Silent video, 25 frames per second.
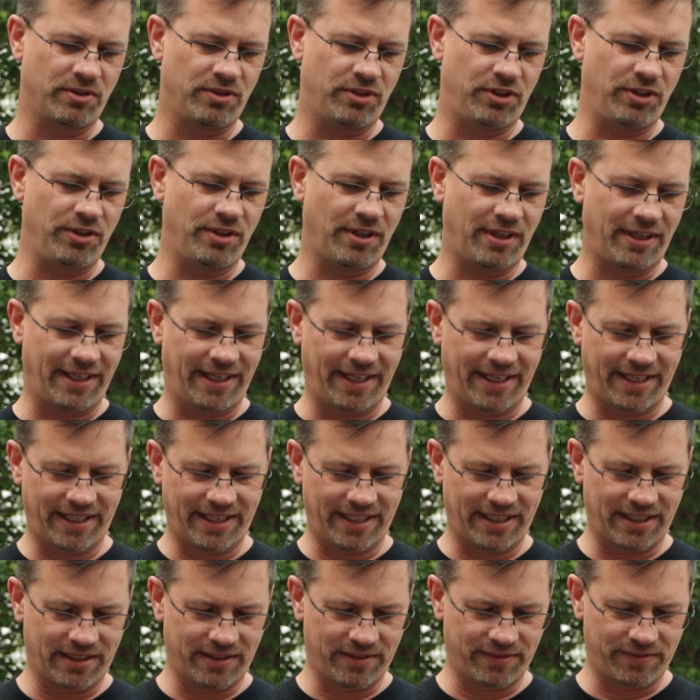Do not
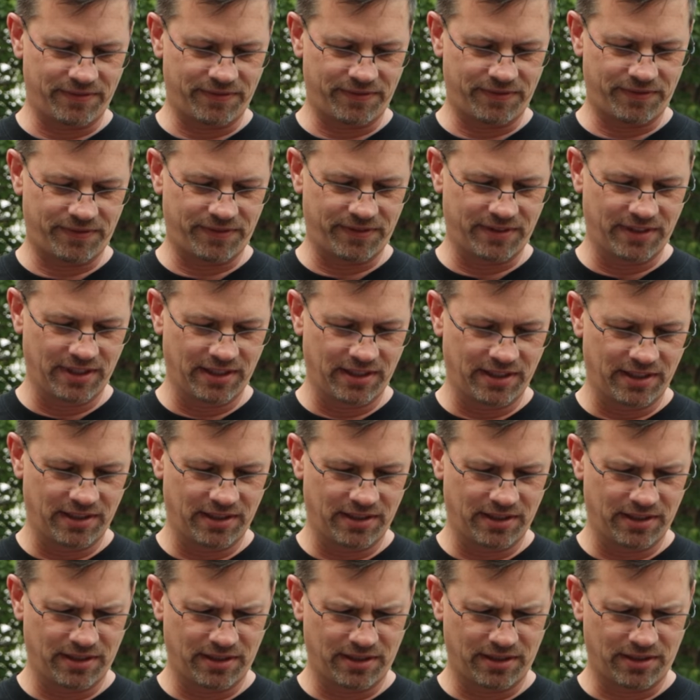have,
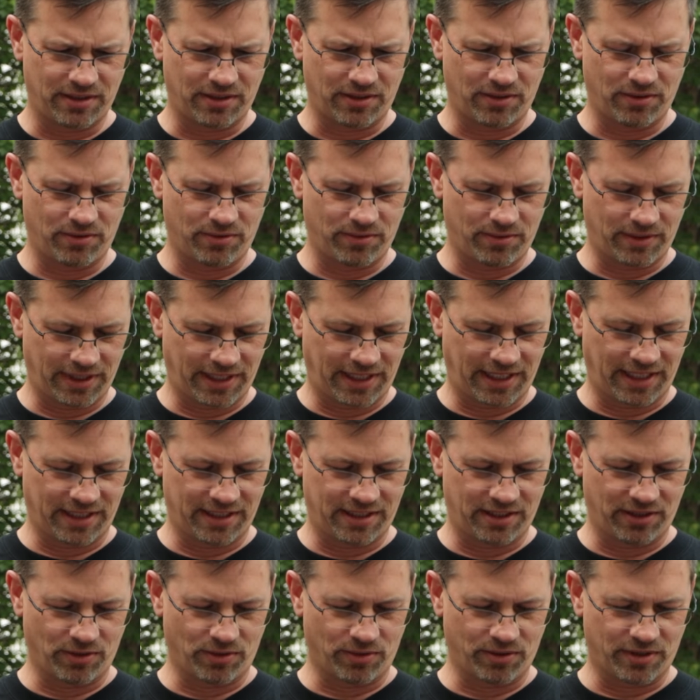oh, I can't
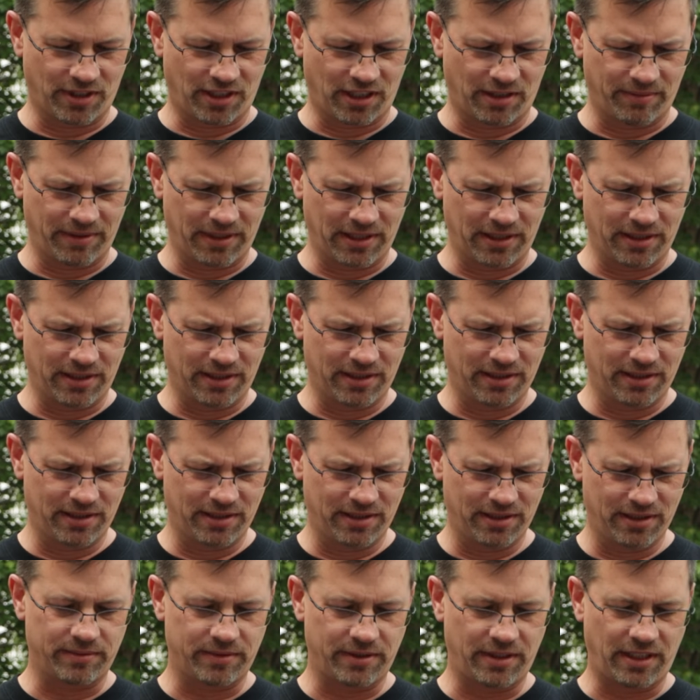see the whole comment.
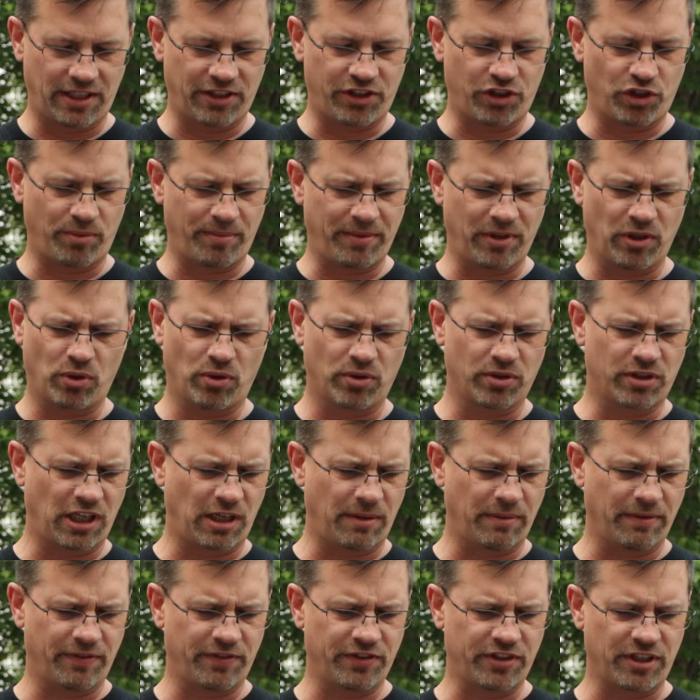It's not showing me the whole
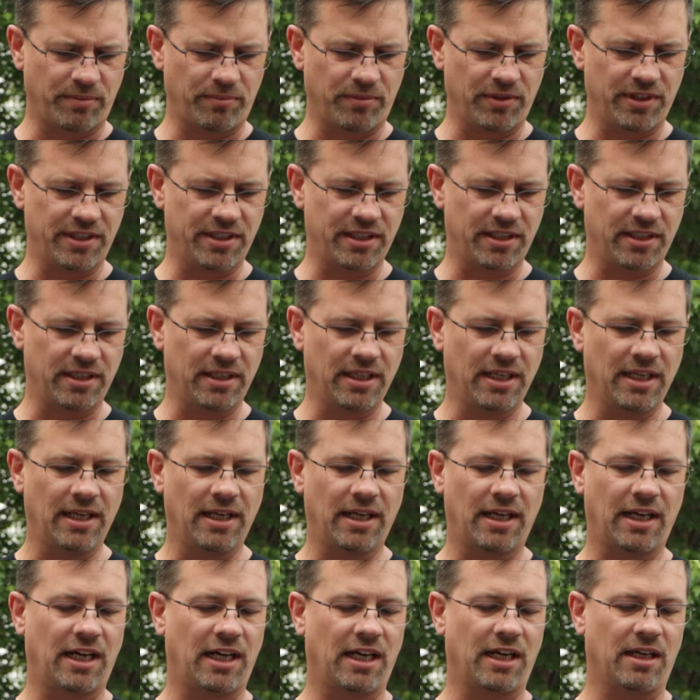comment for some reason,
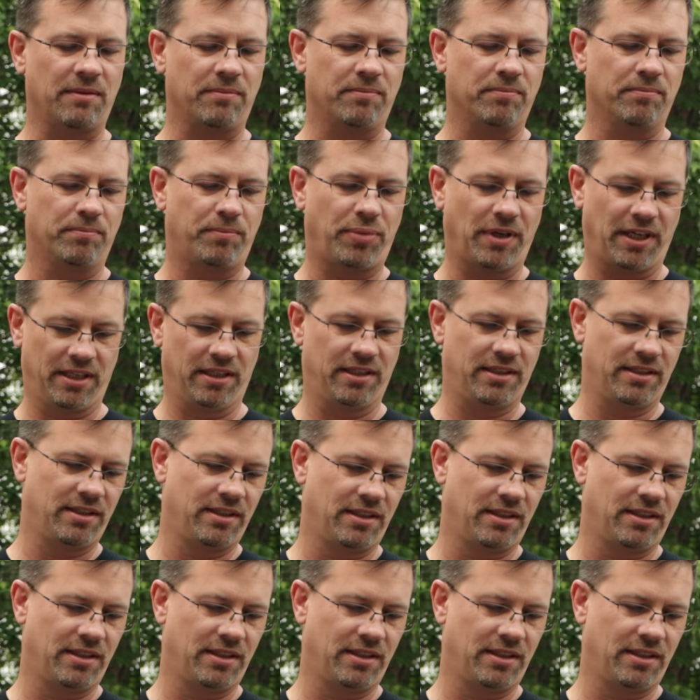but